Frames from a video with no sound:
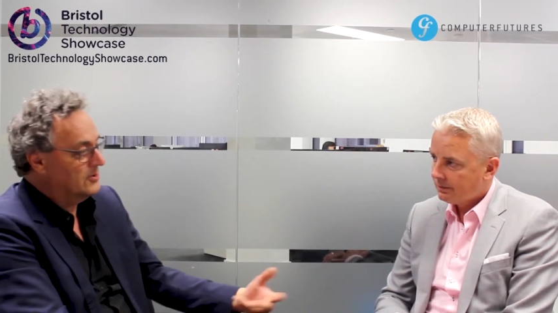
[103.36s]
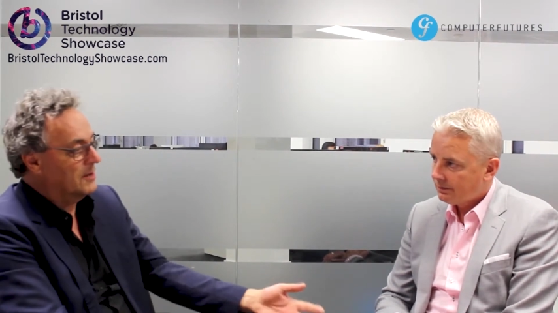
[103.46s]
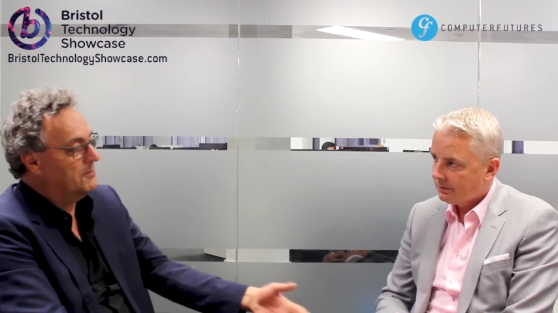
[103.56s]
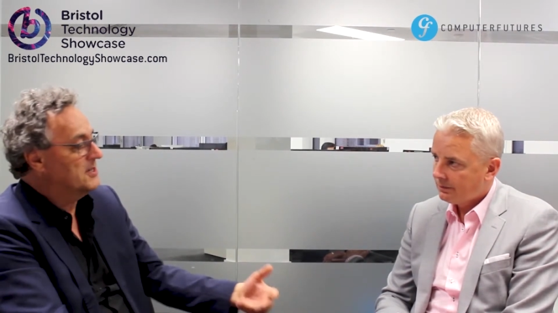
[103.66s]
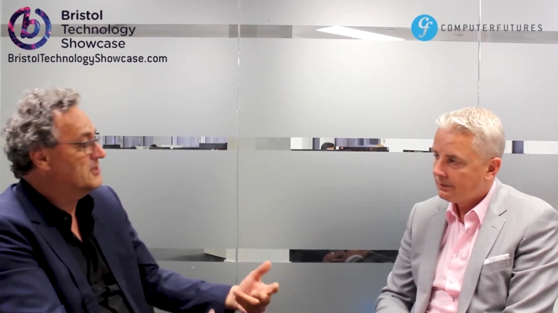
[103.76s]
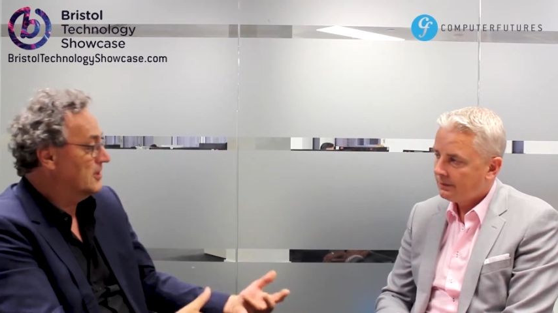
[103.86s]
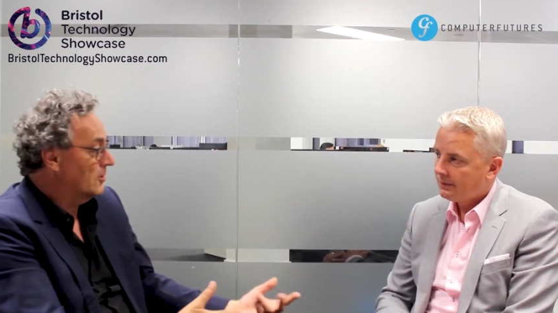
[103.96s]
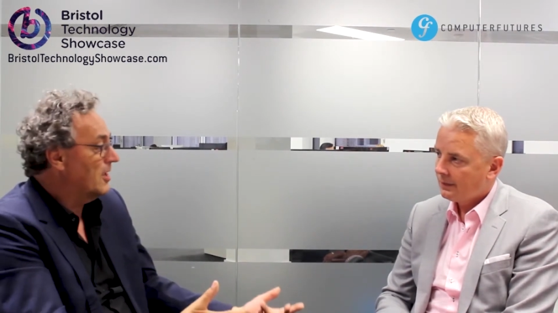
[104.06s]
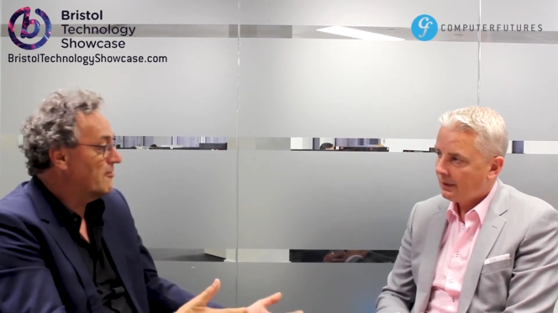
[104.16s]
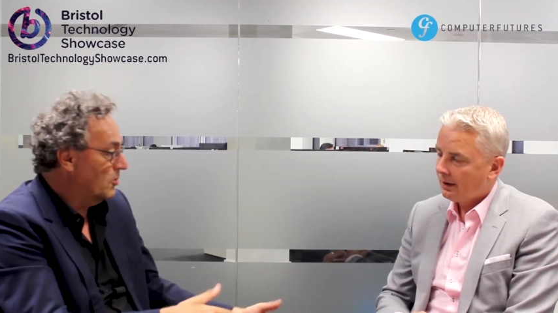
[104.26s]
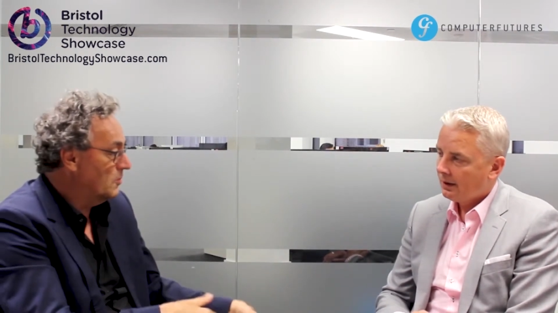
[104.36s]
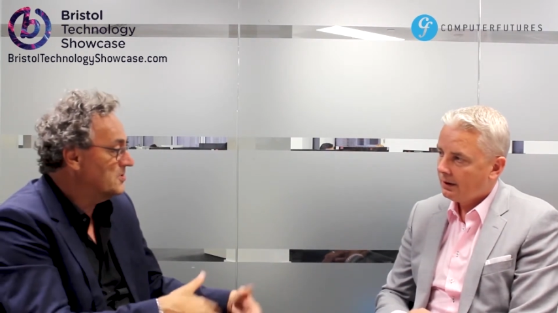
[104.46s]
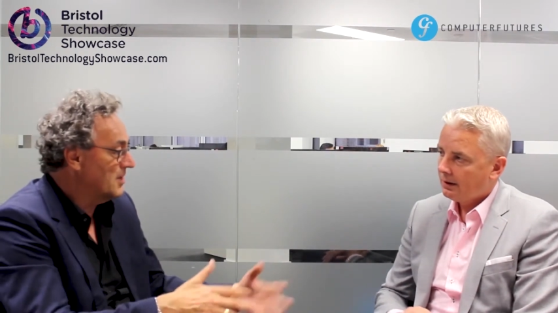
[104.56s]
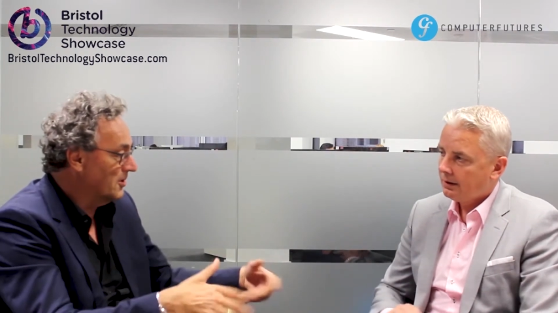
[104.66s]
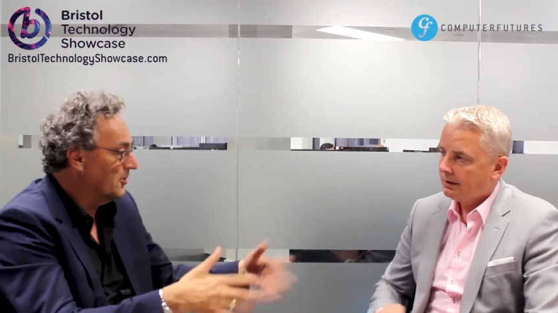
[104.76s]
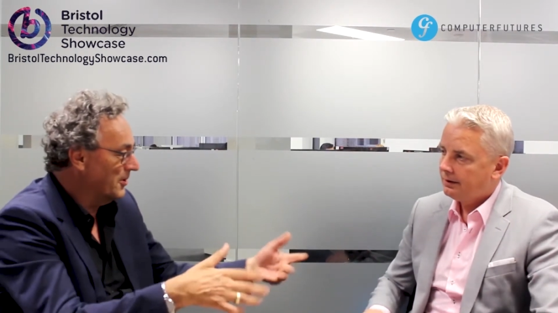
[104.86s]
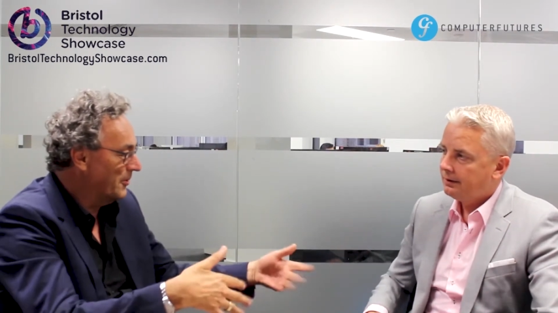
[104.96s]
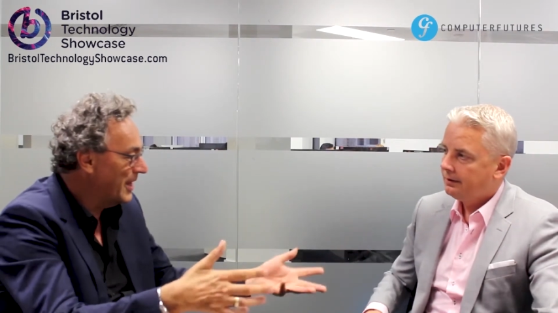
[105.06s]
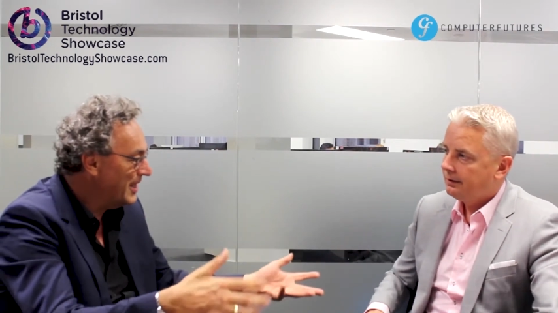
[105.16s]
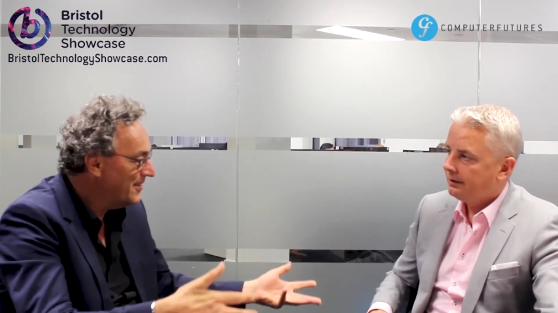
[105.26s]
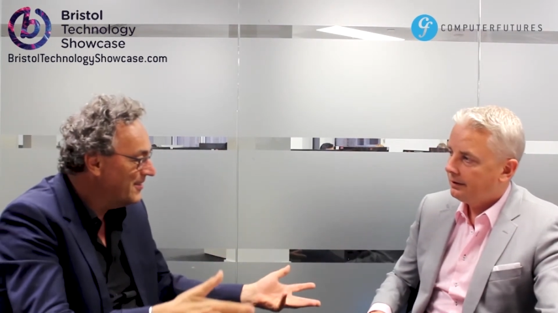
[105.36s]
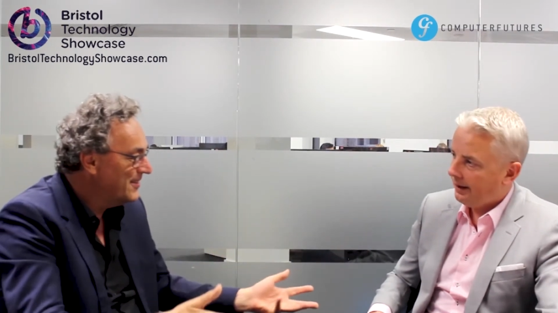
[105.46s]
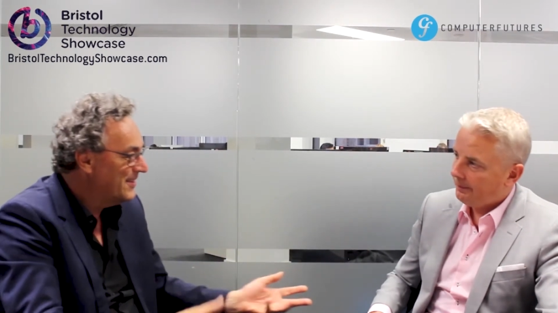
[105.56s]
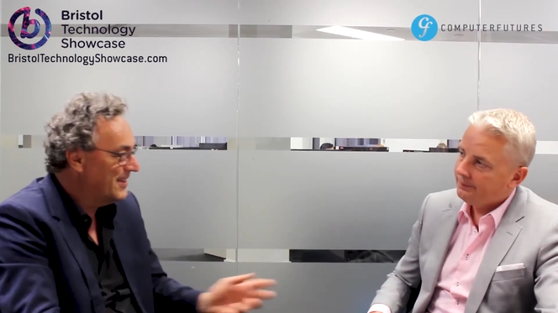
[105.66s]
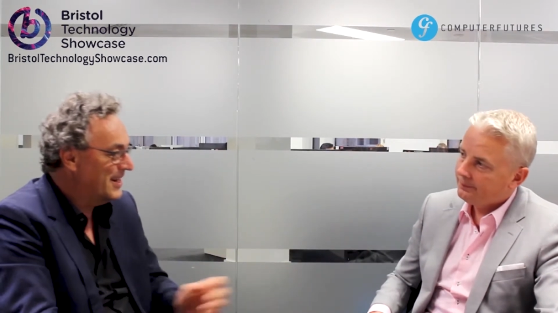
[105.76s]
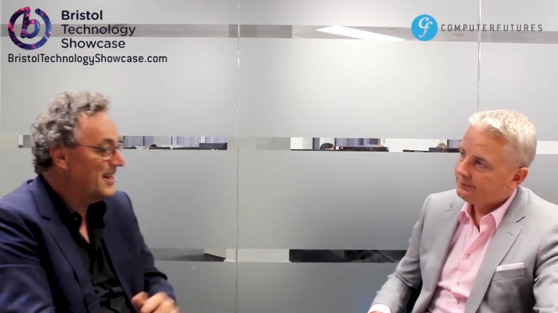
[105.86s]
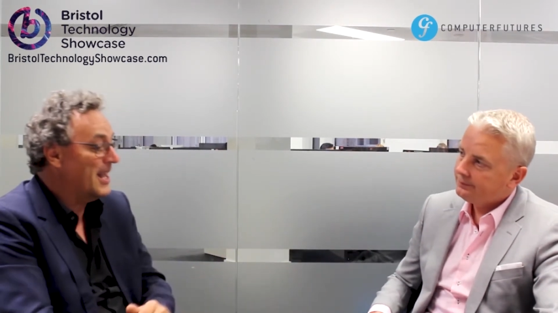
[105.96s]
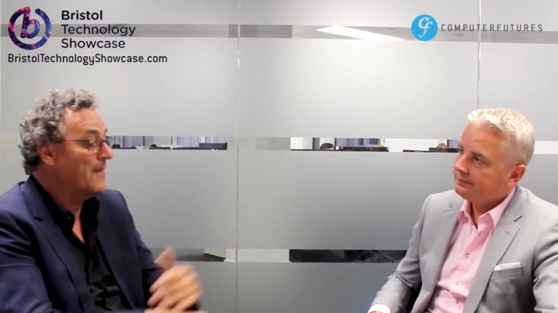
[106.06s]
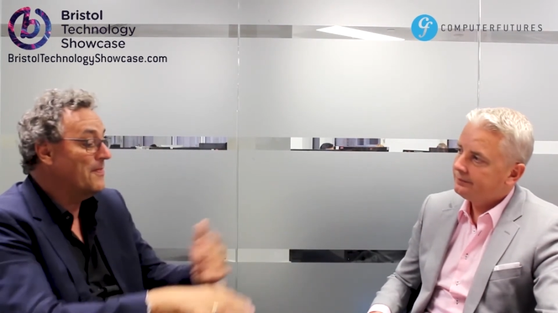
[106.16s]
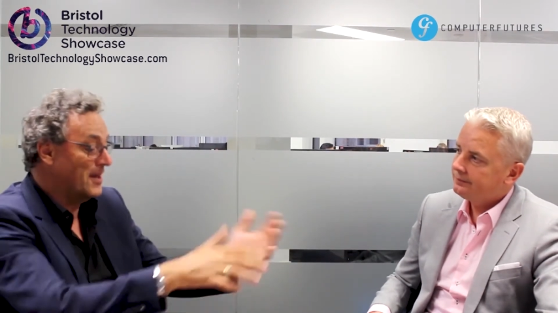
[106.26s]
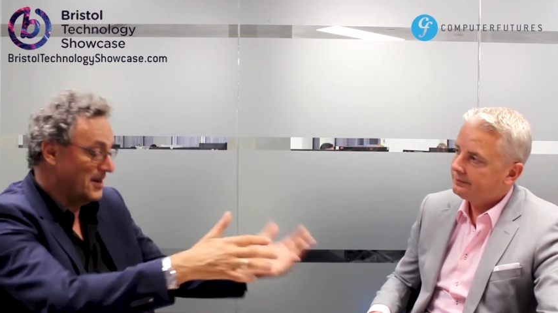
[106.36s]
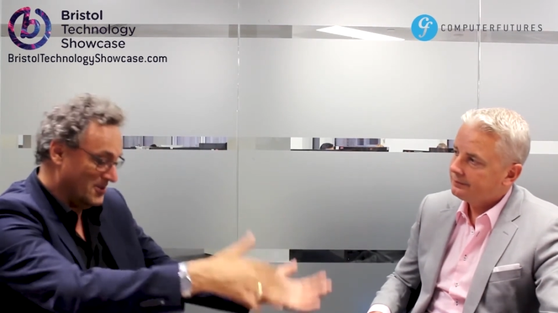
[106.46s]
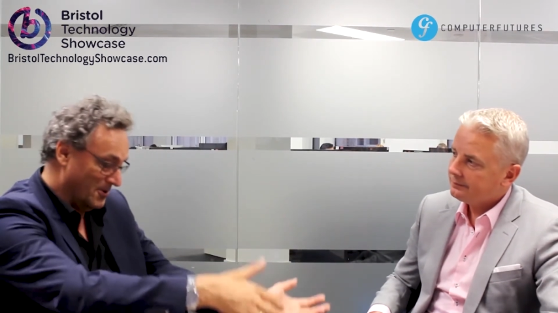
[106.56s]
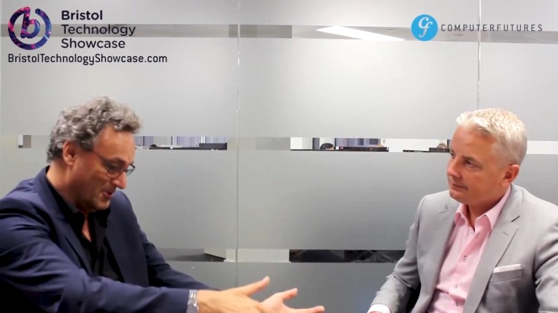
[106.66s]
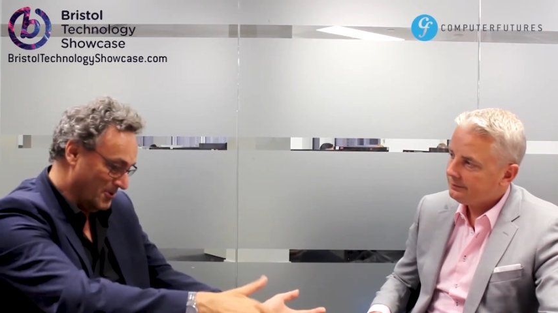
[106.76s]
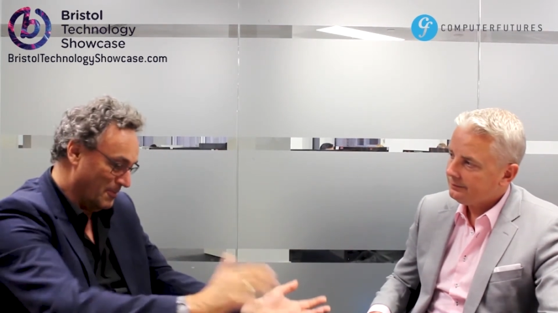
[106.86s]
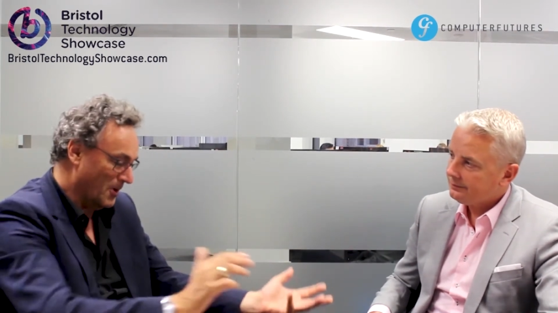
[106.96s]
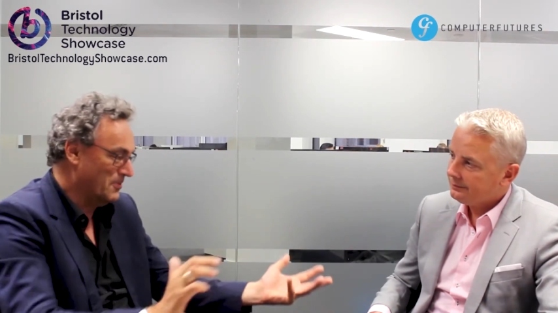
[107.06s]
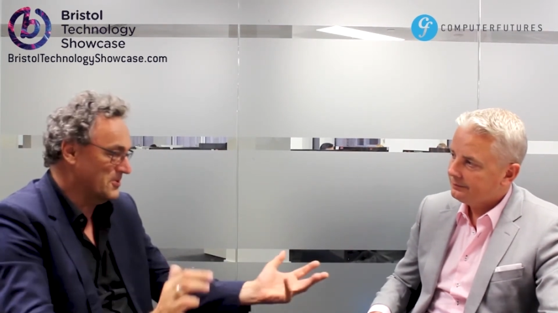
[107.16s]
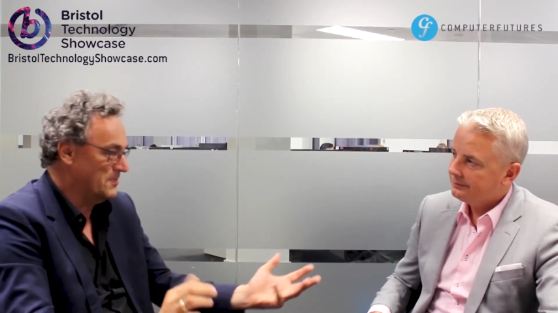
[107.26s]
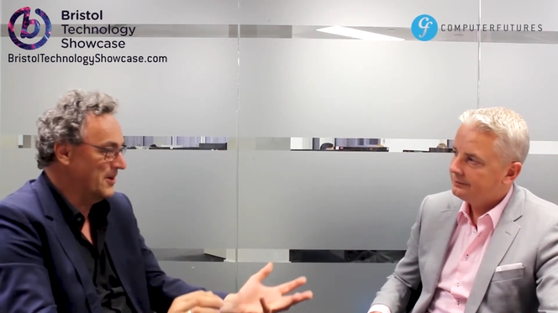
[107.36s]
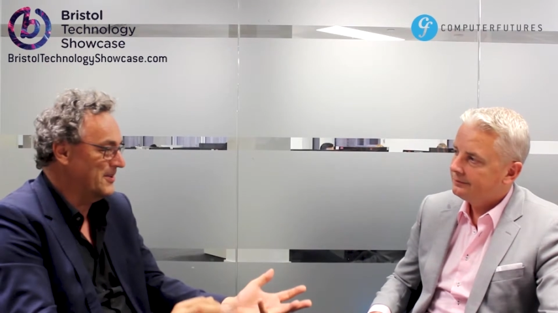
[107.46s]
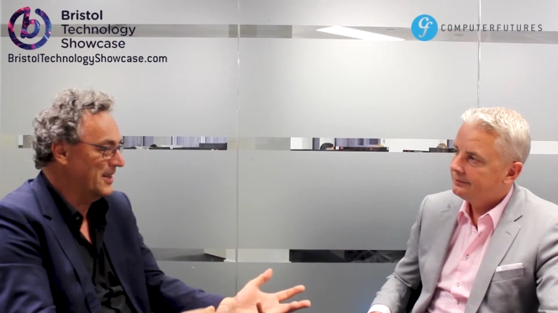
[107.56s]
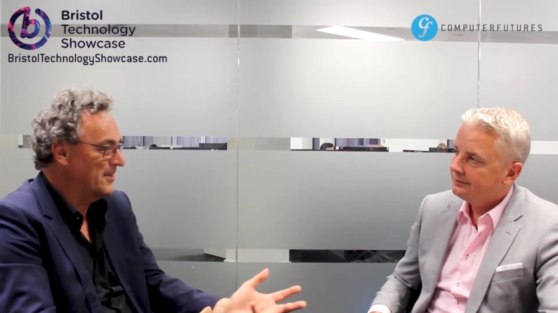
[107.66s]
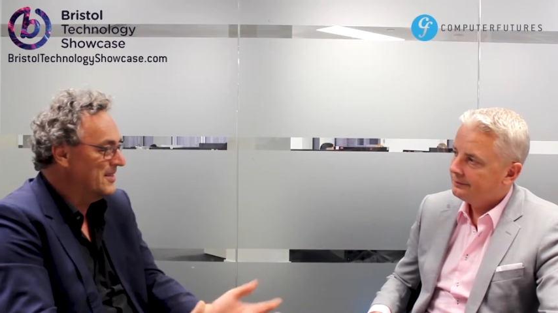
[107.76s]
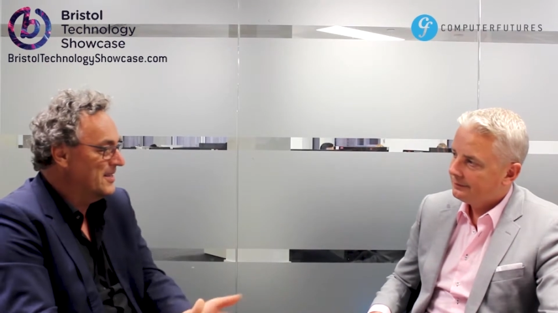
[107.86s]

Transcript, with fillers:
Speaker 1: companies that don't have purpose are going away, yeah. right? And then it's also about prosperity.